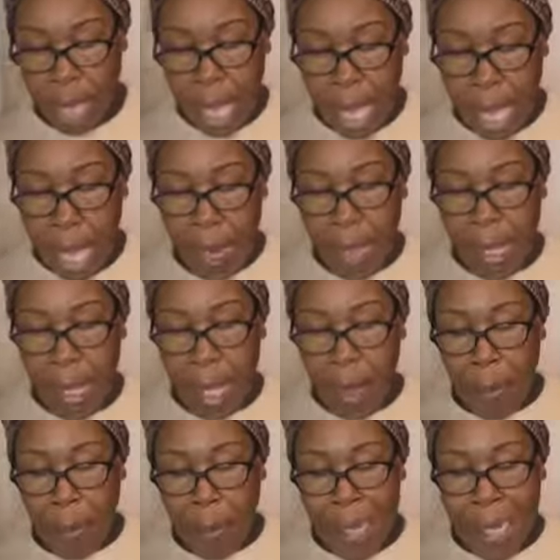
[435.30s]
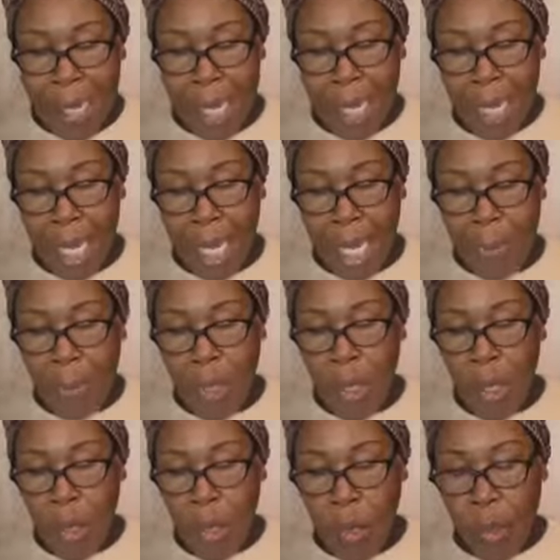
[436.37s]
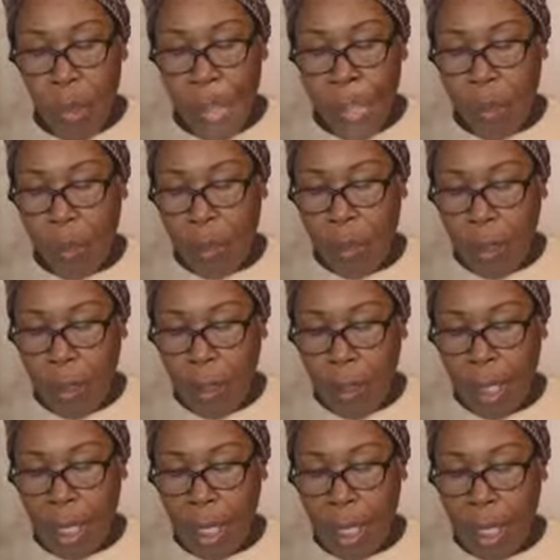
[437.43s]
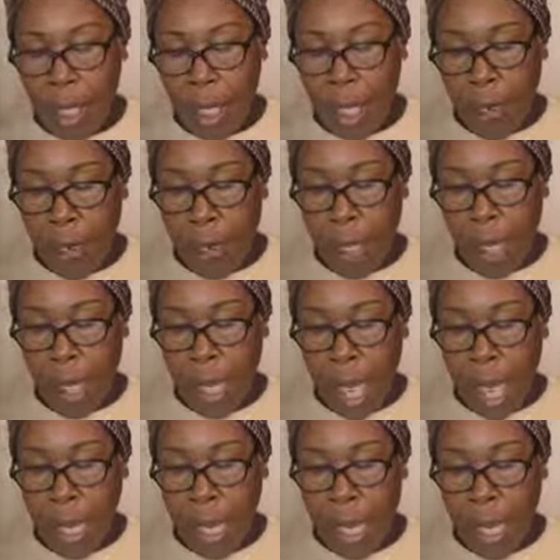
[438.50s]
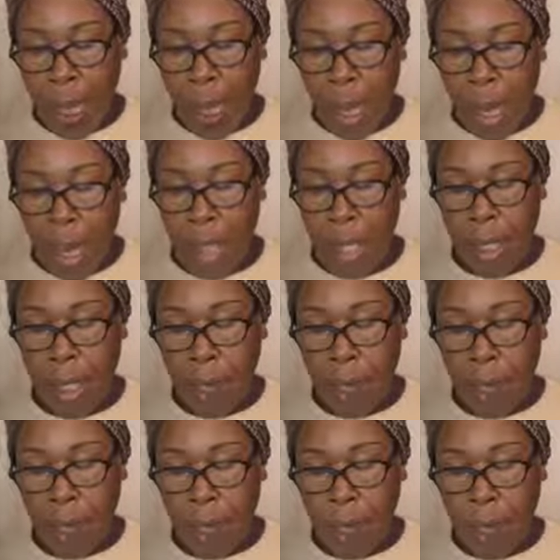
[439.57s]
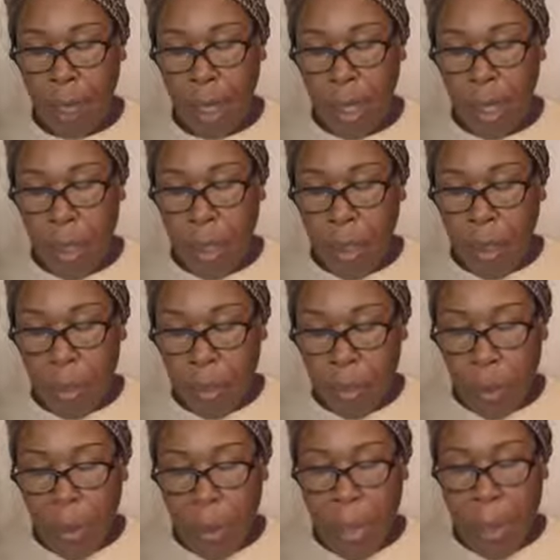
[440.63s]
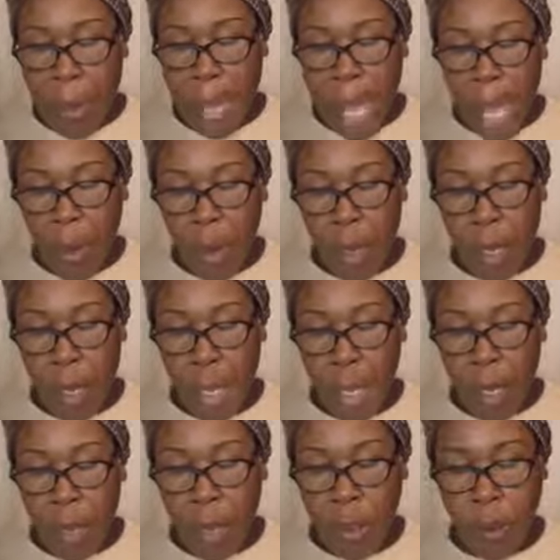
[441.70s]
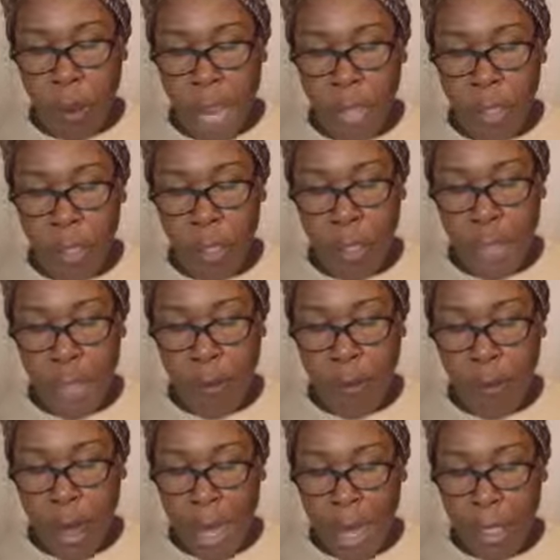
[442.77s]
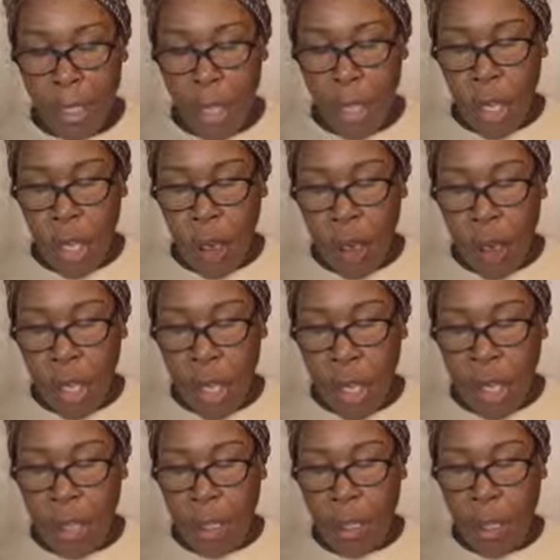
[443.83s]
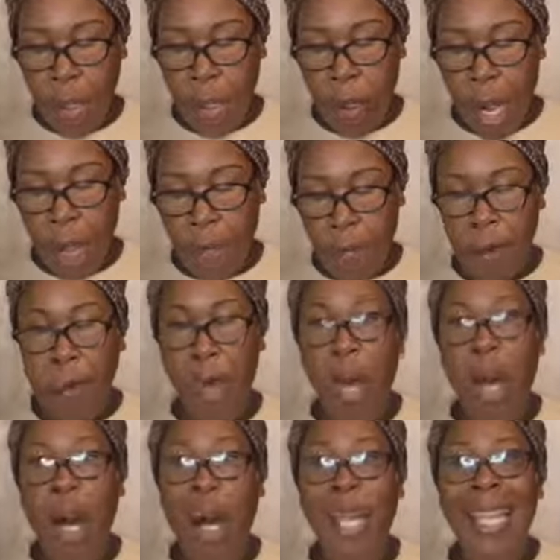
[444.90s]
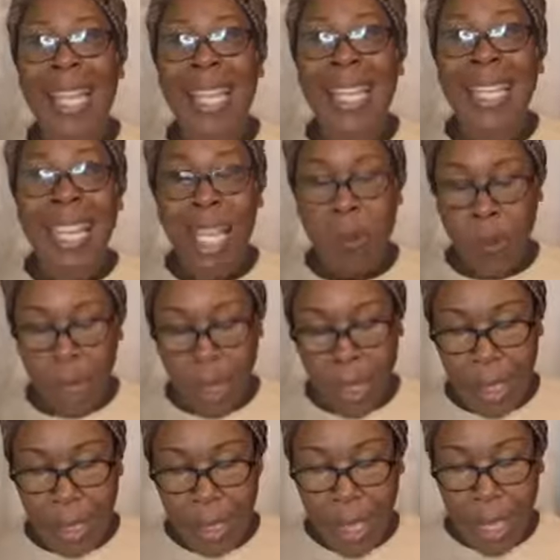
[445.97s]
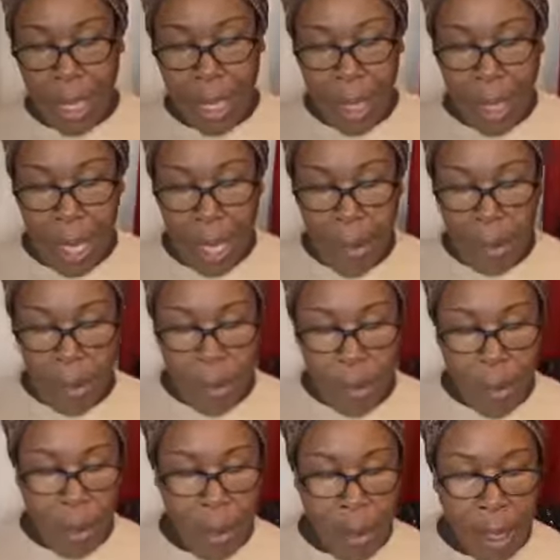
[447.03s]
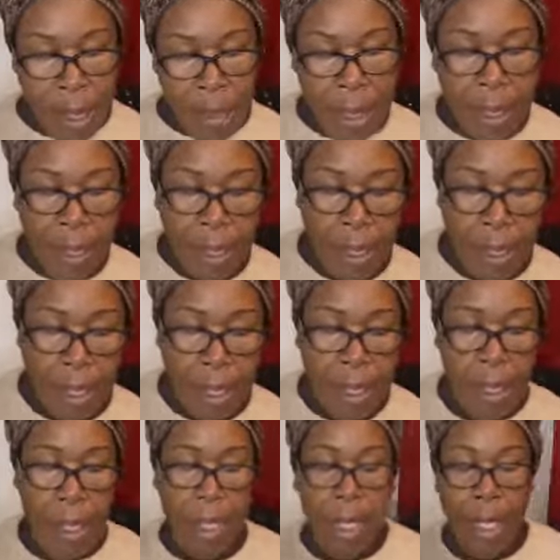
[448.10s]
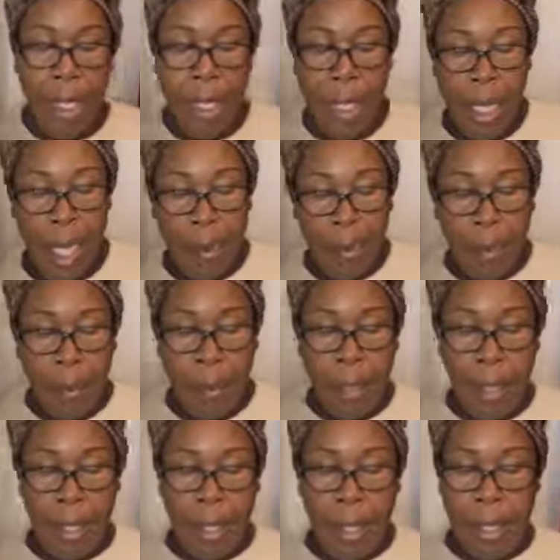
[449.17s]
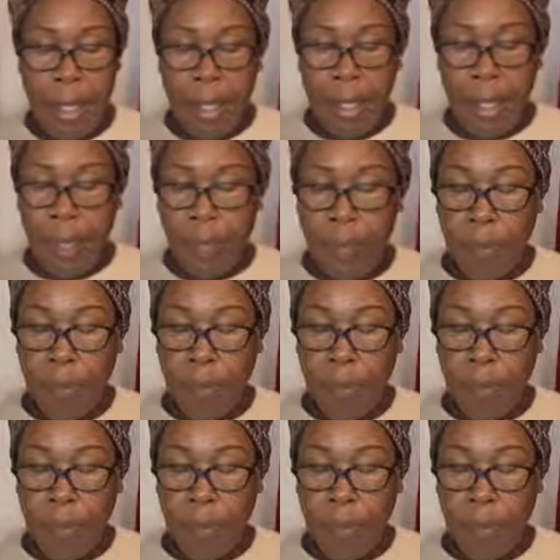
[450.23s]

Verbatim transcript: and be complete in him who is the fullness of the Godhead bodily. Through the power of the righteousness of Christ, we are to depart from all iniquities. Let me repeat this. Let me repeat this.